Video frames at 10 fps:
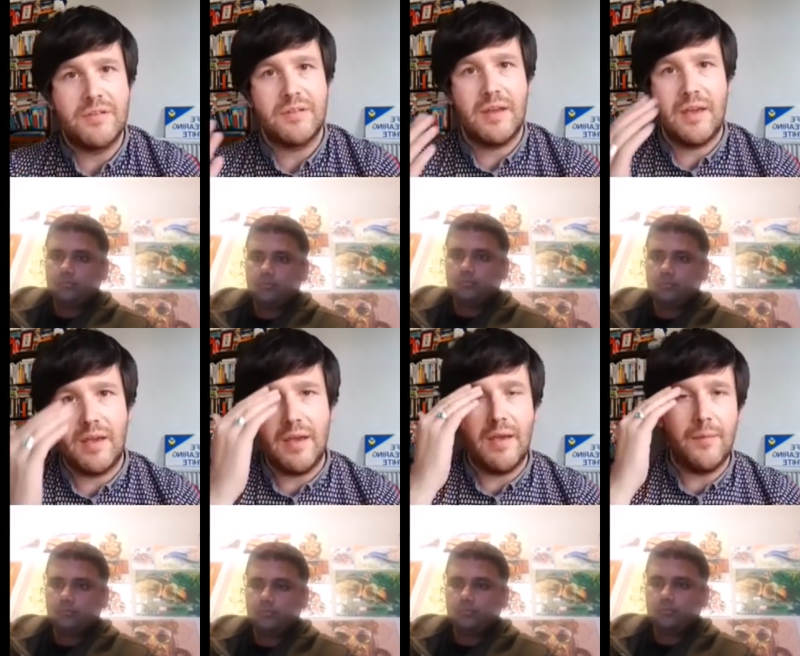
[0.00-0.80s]

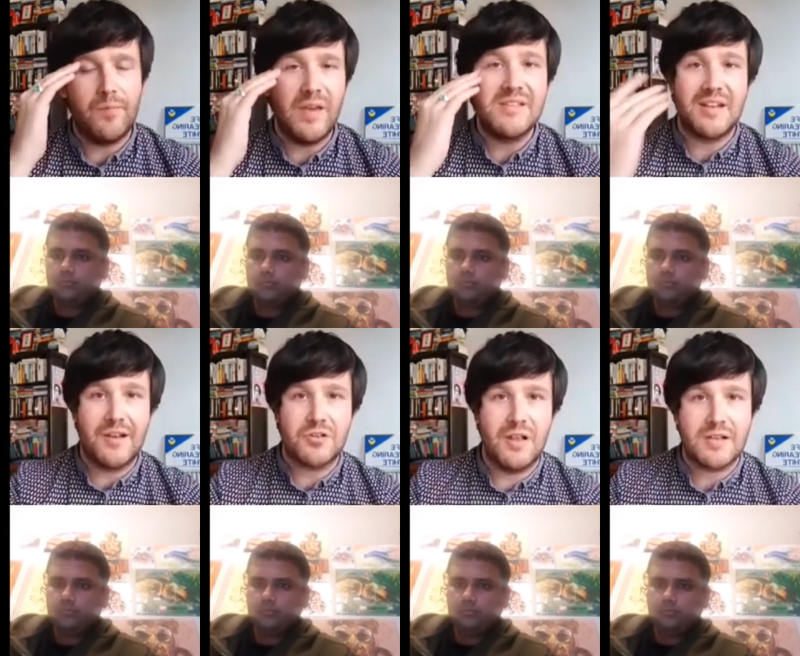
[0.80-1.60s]
Speaker 1: uh, international
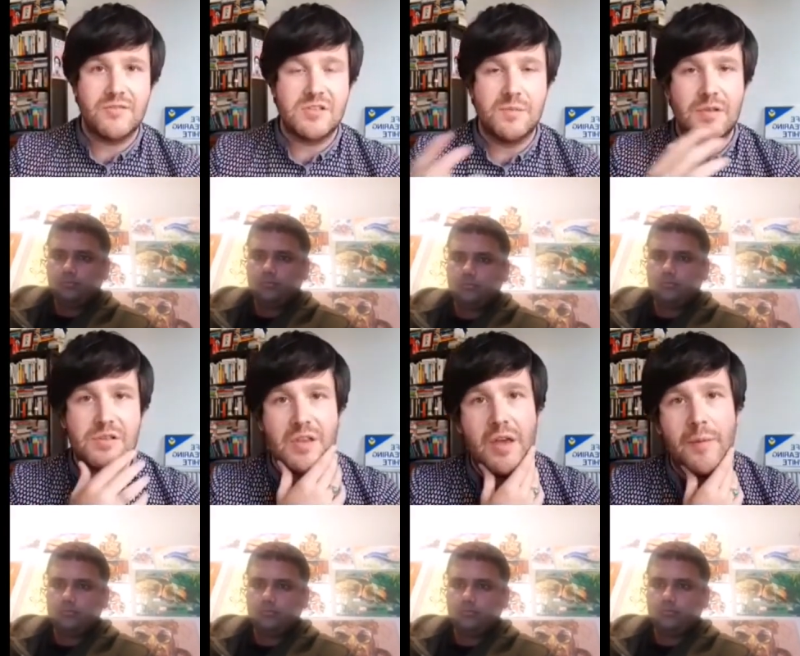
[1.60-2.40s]
activism, and uh,
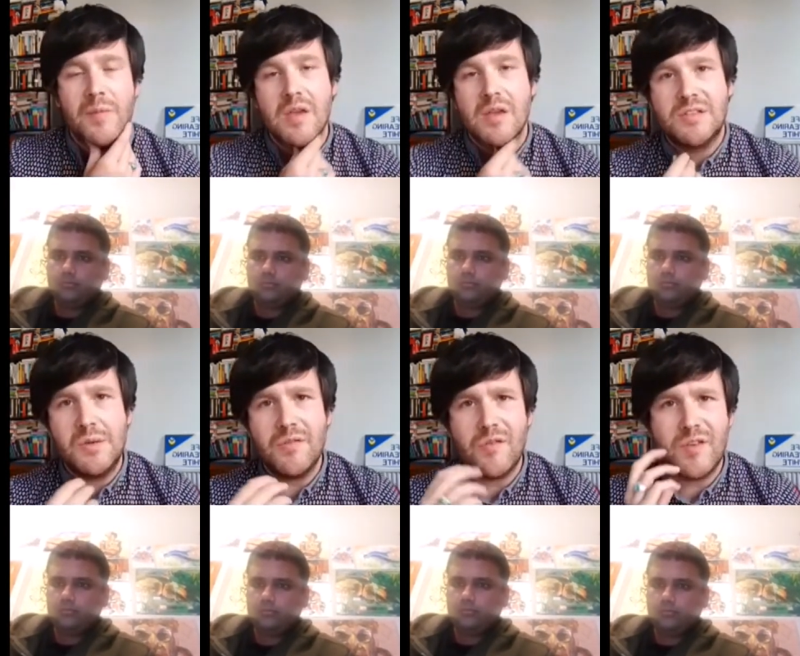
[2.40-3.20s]
do you ever
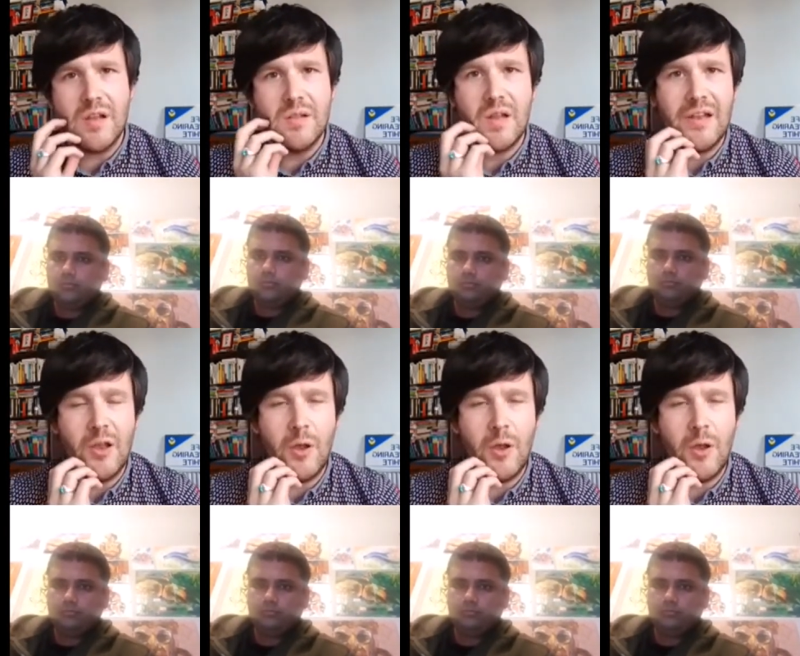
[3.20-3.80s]
feel a little bit